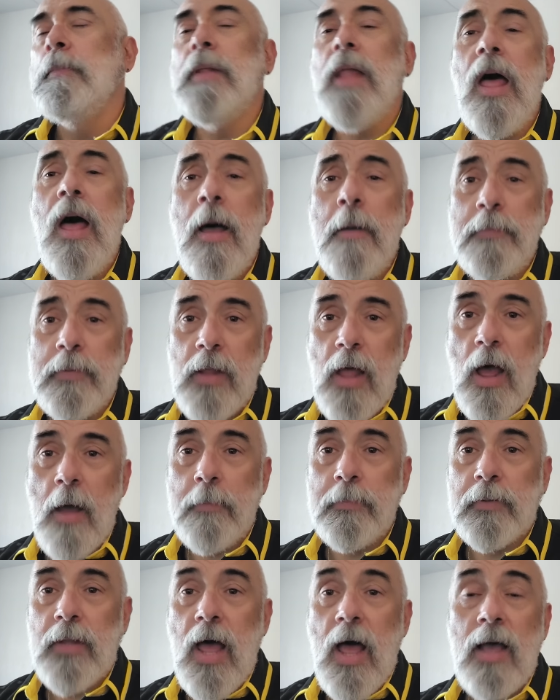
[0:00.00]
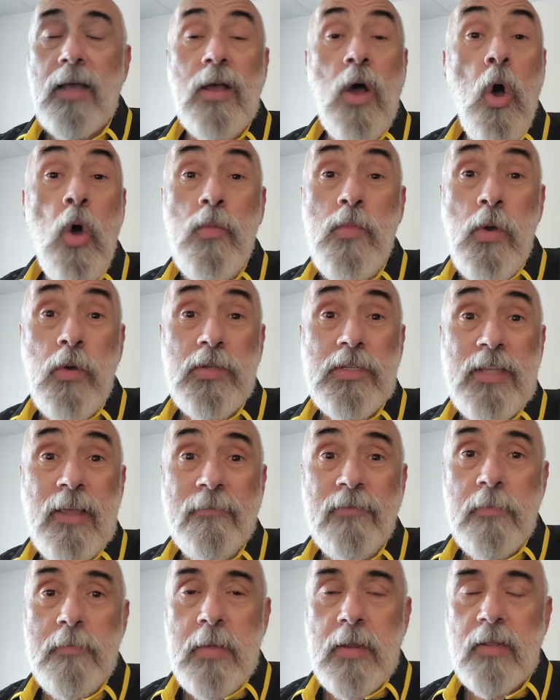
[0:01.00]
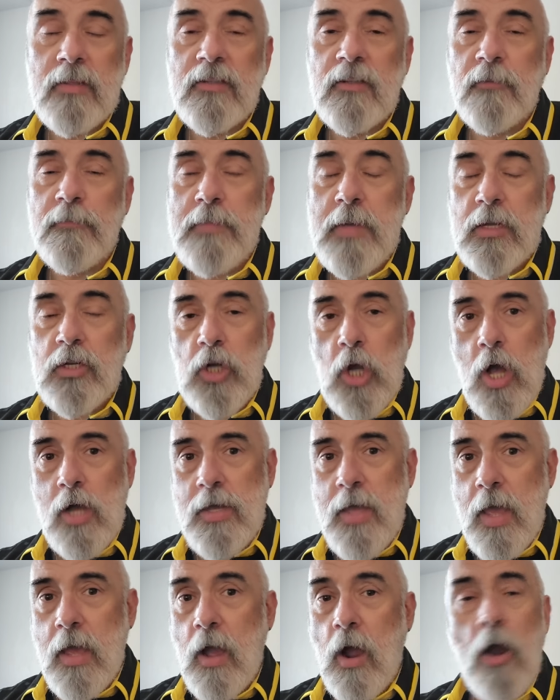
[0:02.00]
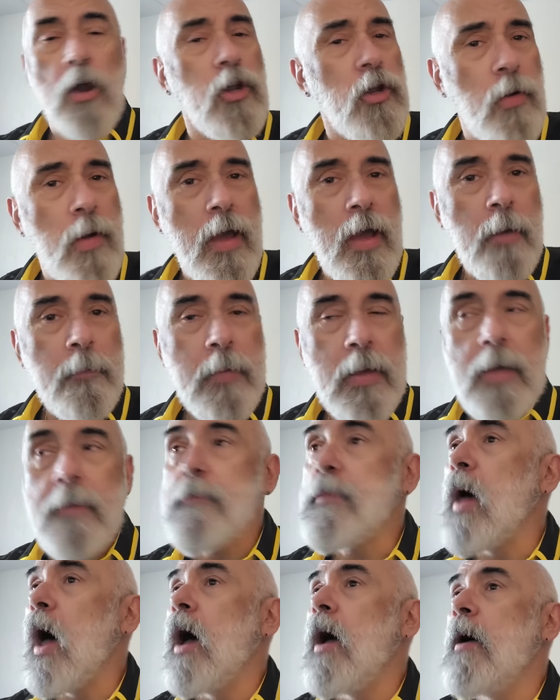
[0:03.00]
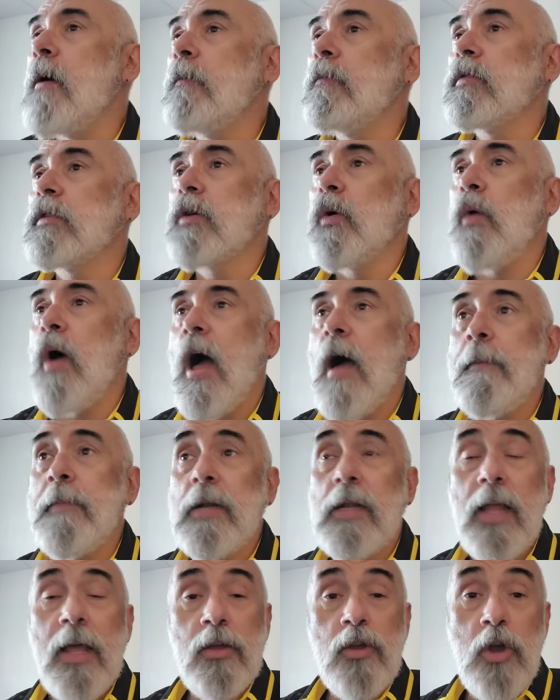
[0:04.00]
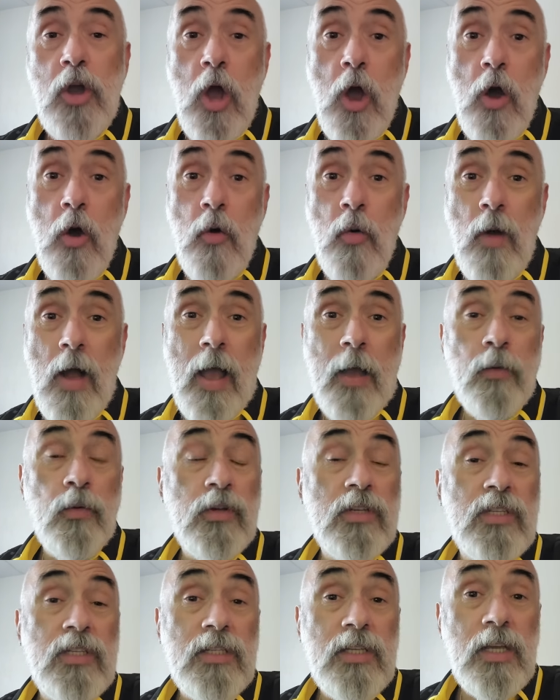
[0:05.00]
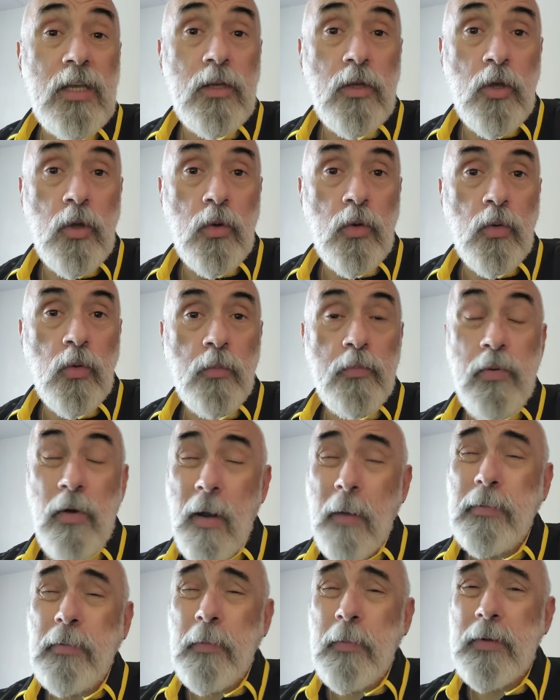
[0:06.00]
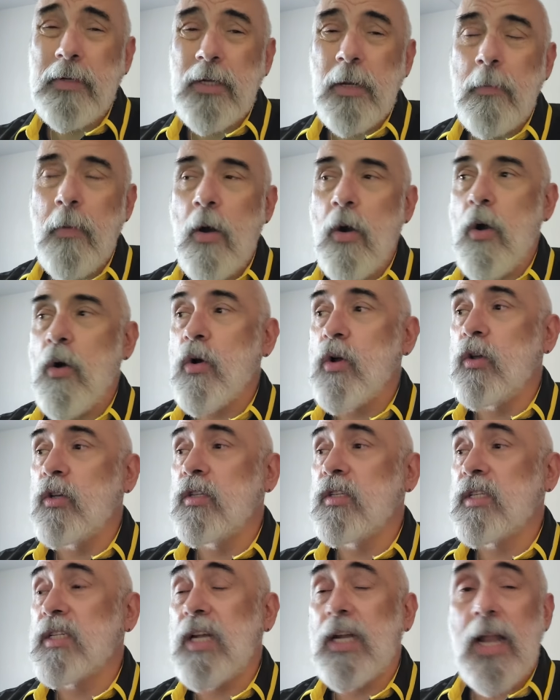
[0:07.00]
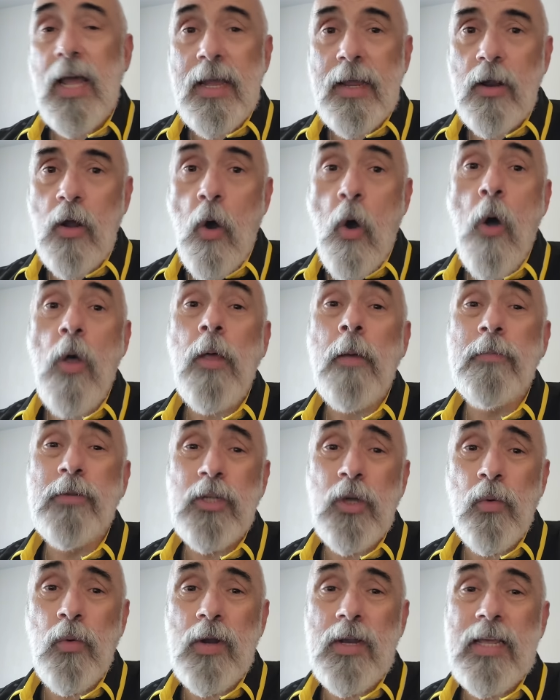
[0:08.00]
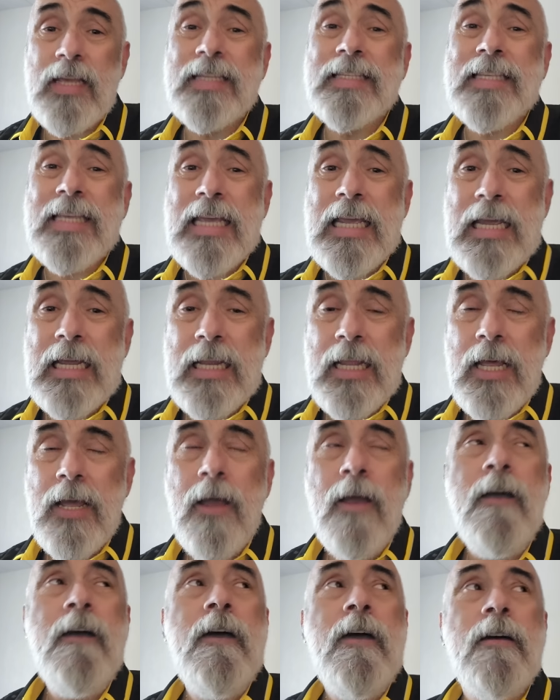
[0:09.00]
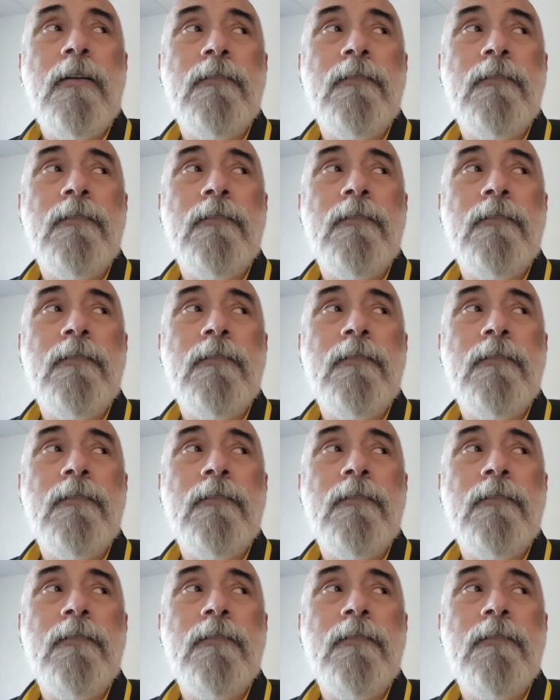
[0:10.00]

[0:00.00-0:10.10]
blah, blah, blah. Almost 7 minutes of me talking. Aren't you happy? So I'm going to let you go. I will see you probably tomorrow, because tonight all I'm doing is eating,